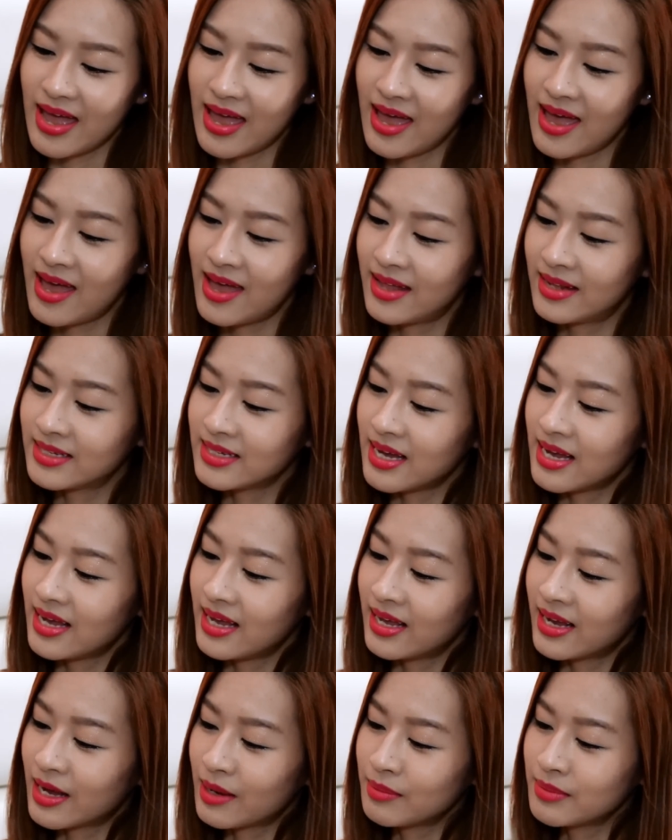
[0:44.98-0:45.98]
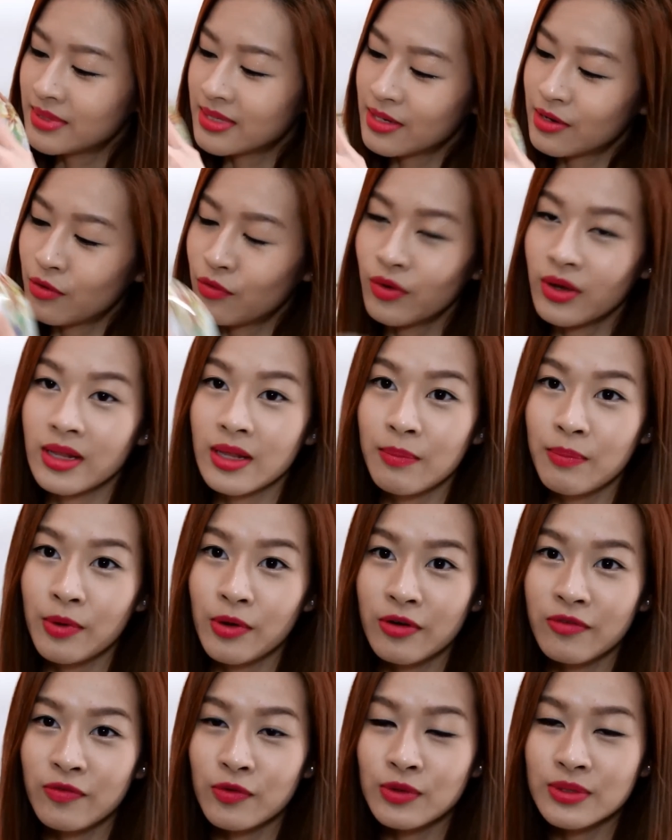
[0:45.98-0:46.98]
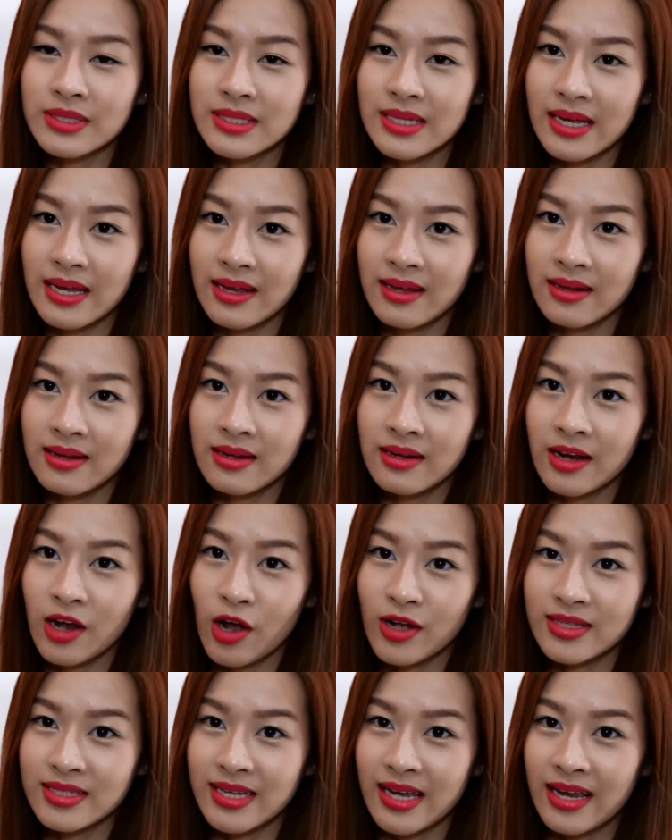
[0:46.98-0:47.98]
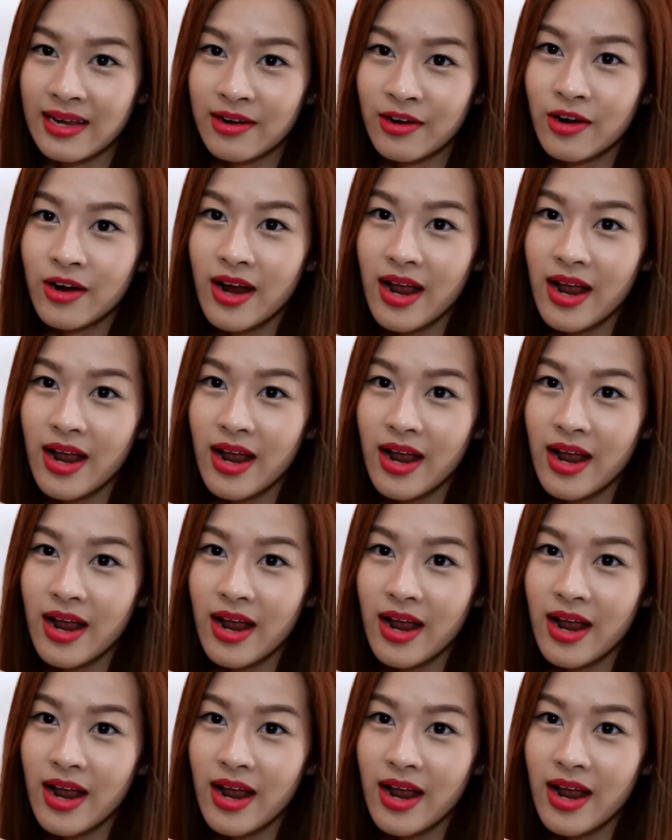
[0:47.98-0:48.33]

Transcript: and it comes in a really beautiful tin container,